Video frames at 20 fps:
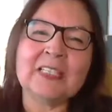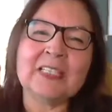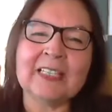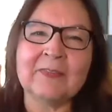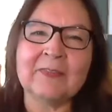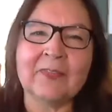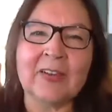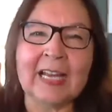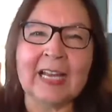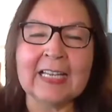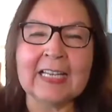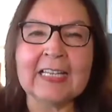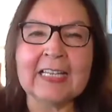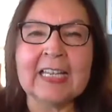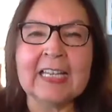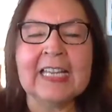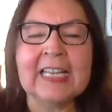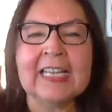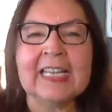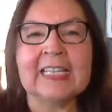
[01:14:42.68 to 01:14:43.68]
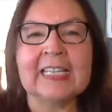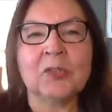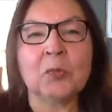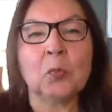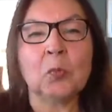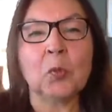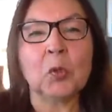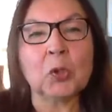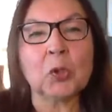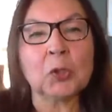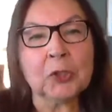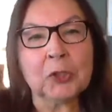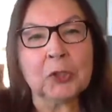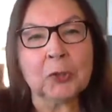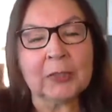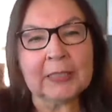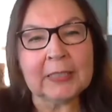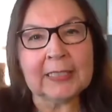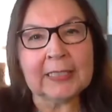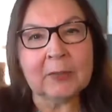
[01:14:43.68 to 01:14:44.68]
invited. It's World
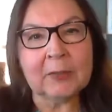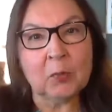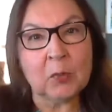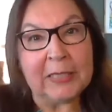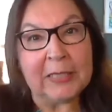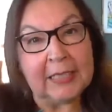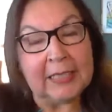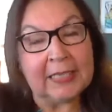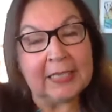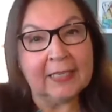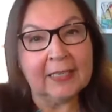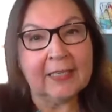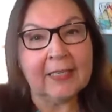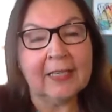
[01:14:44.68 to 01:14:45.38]
Unity Week.